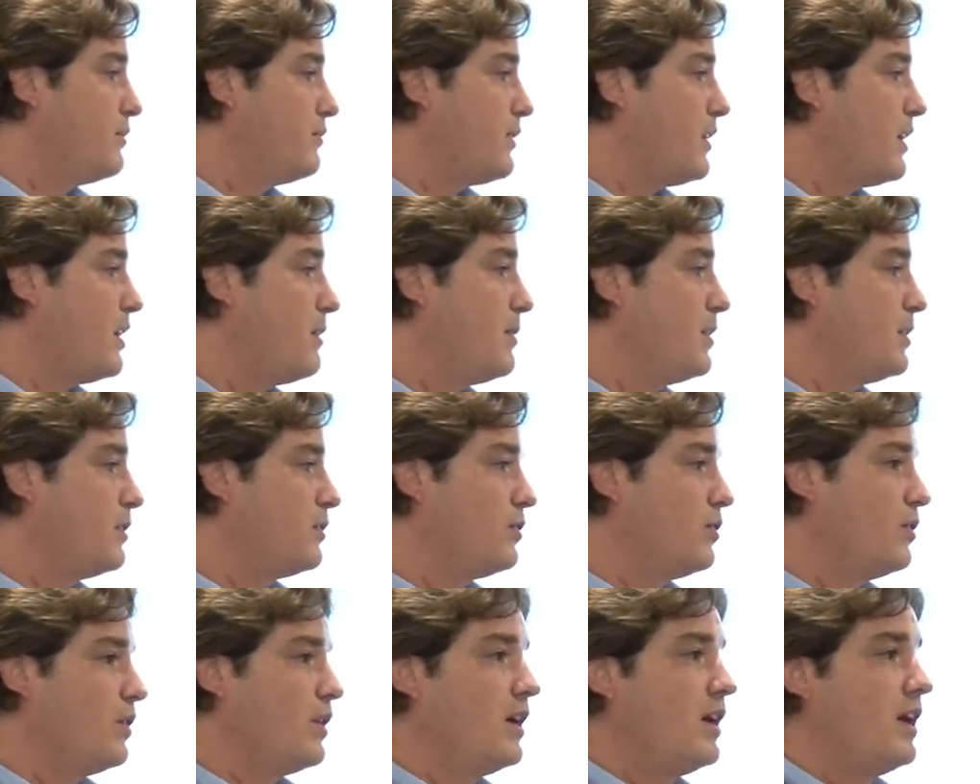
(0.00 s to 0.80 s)

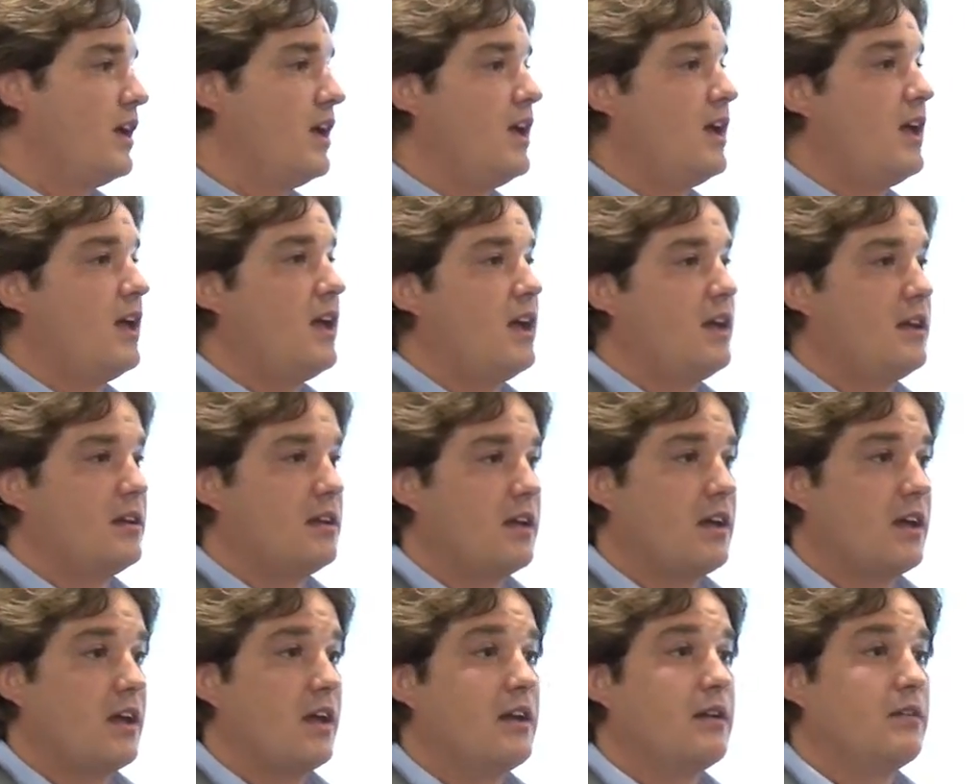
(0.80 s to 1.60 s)
environmental,
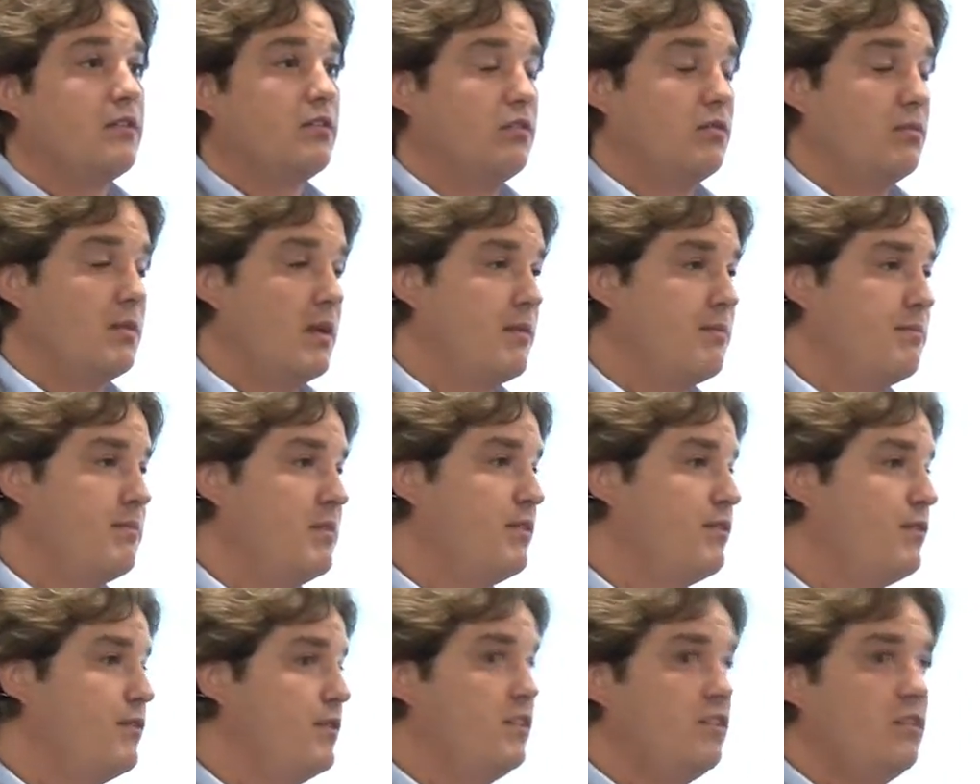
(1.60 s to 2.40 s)
and and to, and
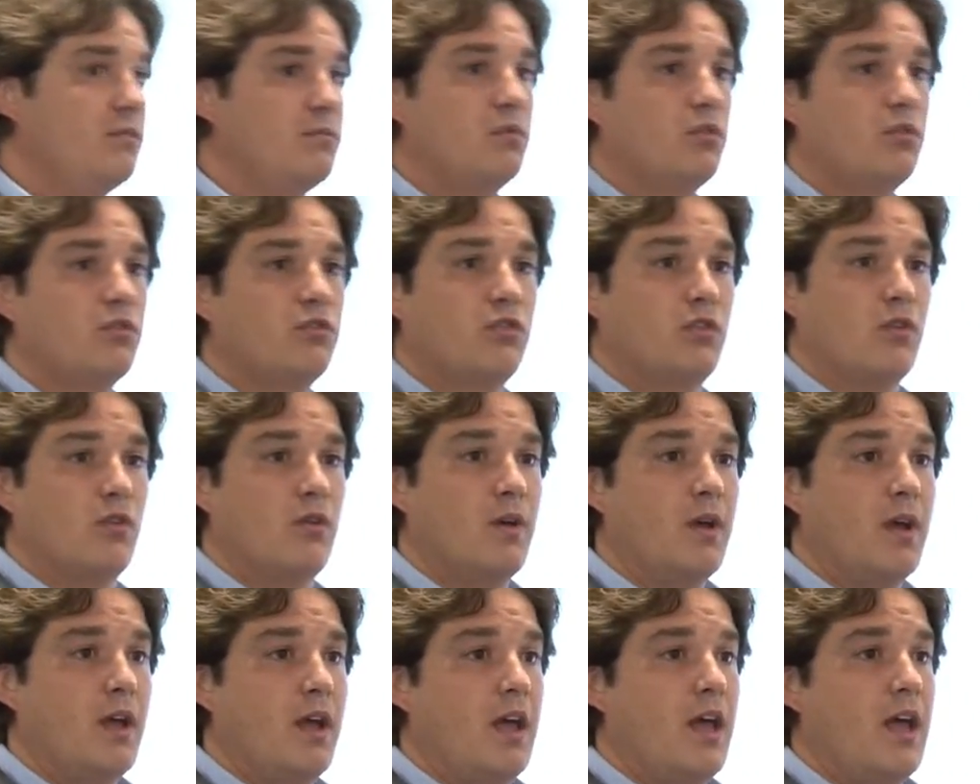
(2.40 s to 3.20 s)
be feasible. So
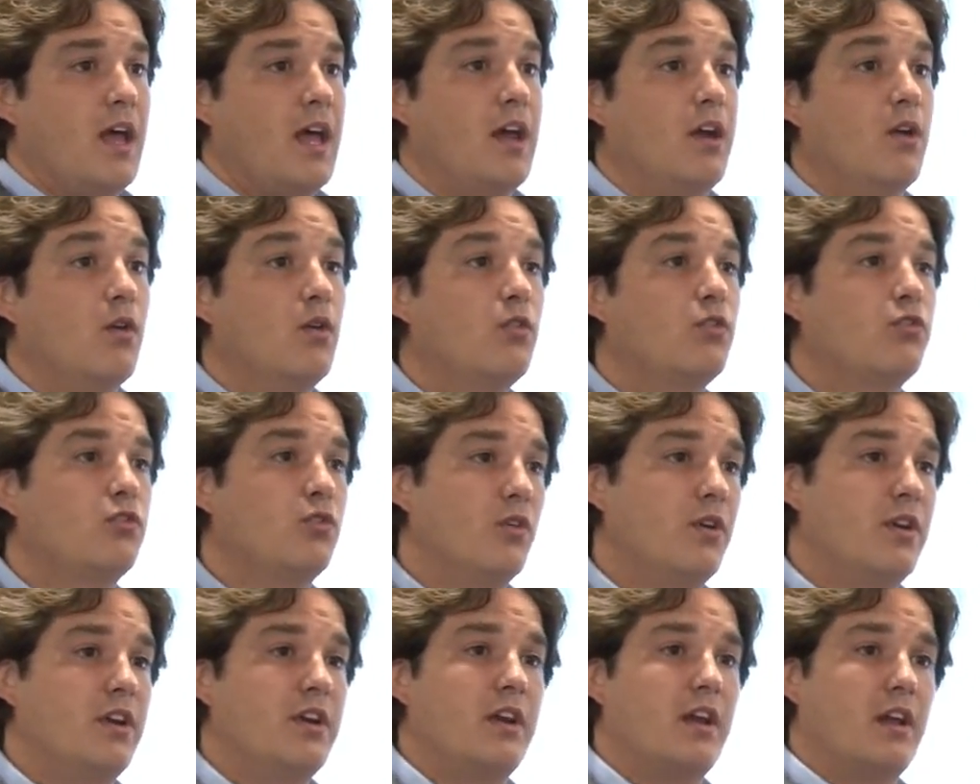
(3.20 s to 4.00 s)
and
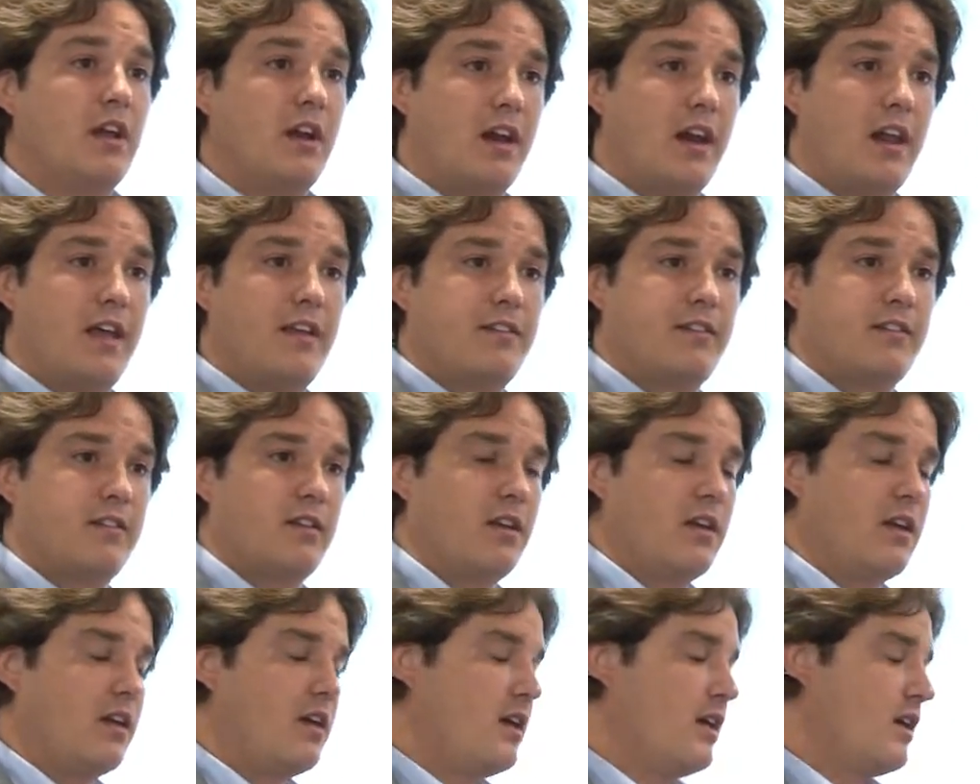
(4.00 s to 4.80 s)
also in less
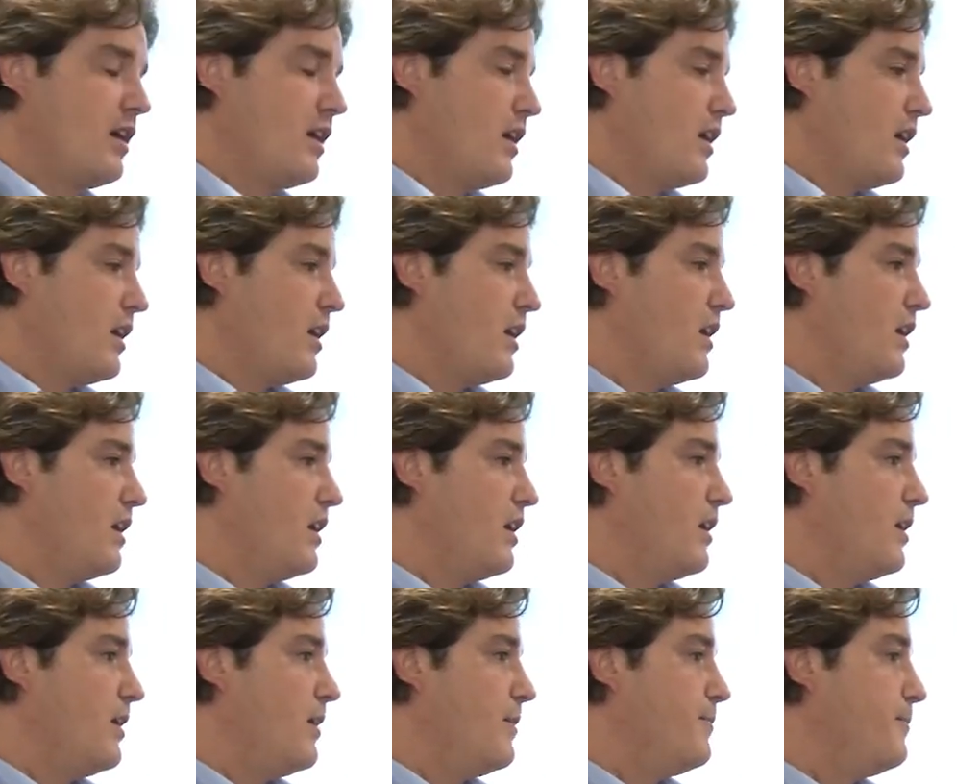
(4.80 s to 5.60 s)

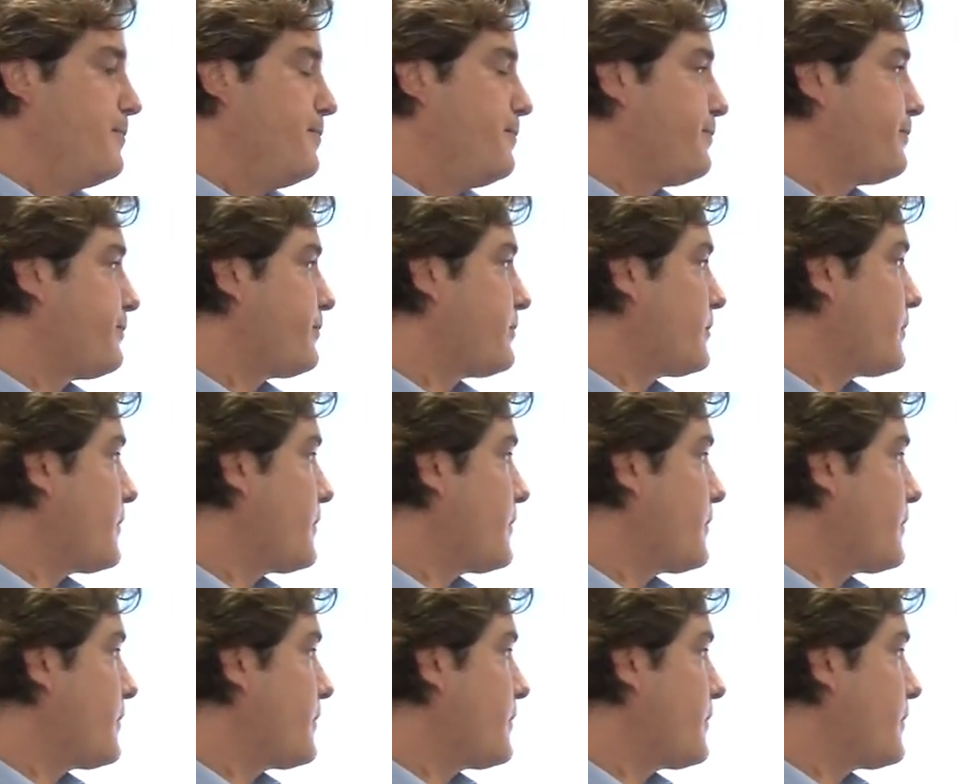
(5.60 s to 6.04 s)
um,